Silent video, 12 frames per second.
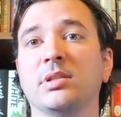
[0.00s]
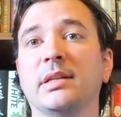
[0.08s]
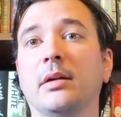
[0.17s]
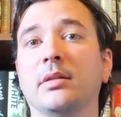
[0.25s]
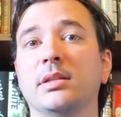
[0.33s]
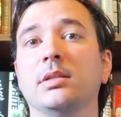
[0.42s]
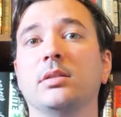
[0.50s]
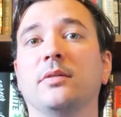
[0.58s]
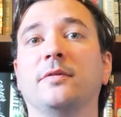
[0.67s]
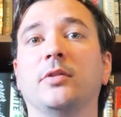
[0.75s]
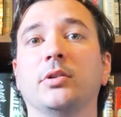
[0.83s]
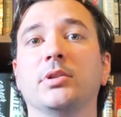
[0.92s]
Now, this is the
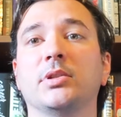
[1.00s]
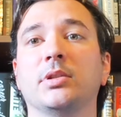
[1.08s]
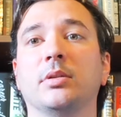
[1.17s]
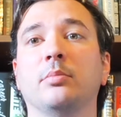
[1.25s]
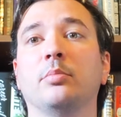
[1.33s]
first